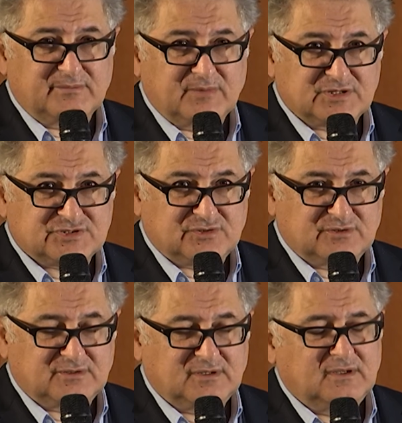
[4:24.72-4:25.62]

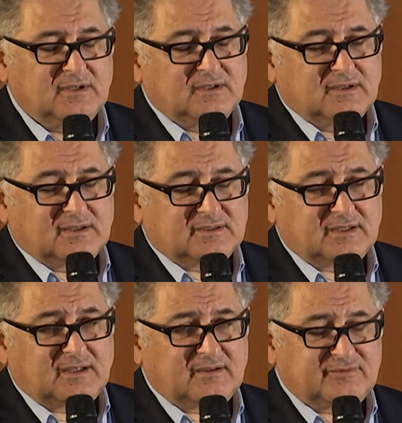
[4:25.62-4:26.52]
measured, and
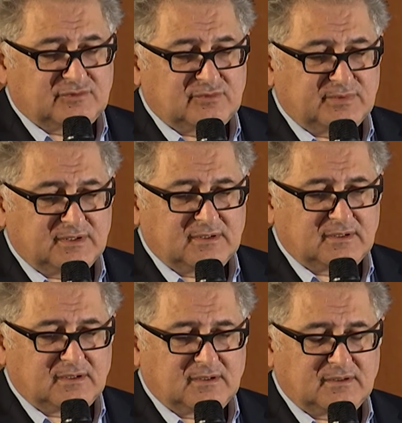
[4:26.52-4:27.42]
they have to be
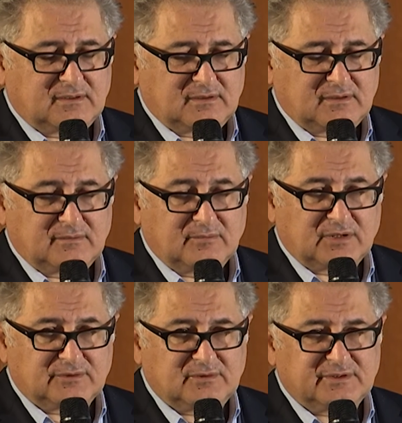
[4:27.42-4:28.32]

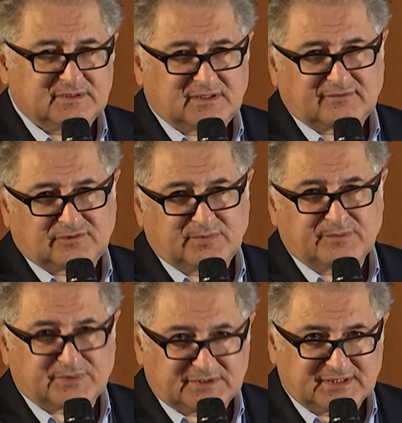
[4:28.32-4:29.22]
modeled, and they have to be
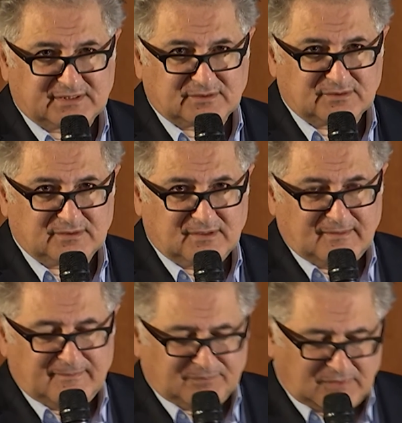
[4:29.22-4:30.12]
predicted
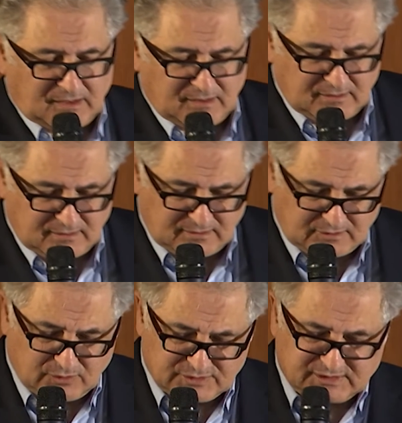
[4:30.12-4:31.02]

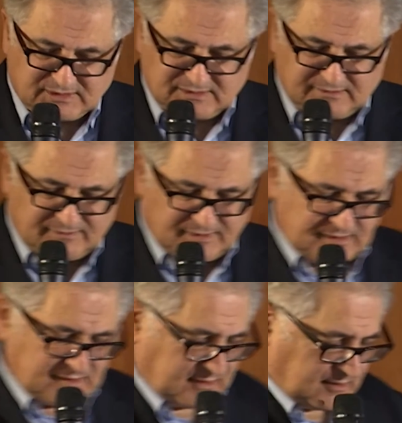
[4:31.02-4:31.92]

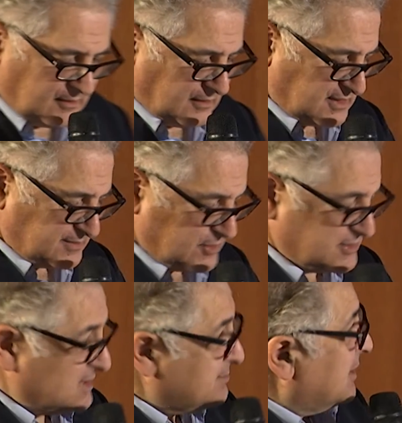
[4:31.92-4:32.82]
quantitatively as much
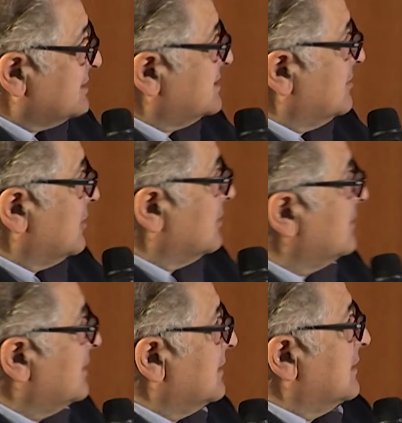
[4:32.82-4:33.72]
as possible.
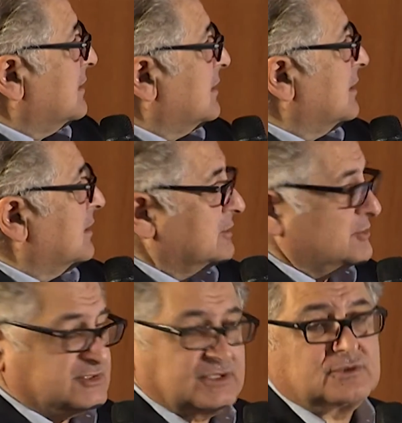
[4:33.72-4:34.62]
The
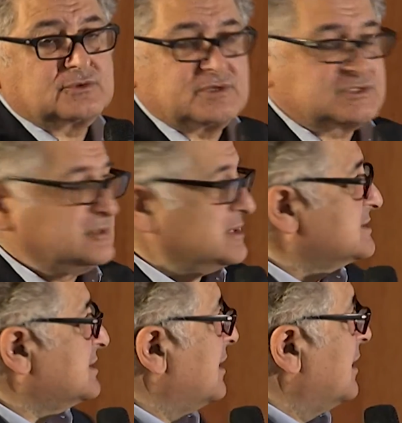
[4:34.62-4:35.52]
second question is